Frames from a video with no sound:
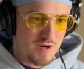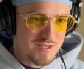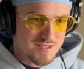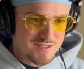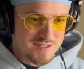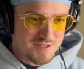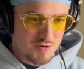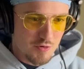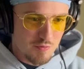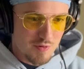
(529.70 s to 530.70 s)
Why does this
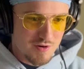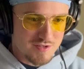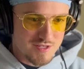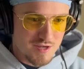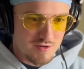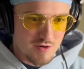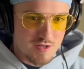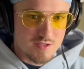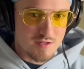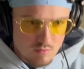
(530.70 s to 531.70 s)
whole part sound
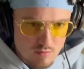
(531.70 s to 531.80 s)
crazy?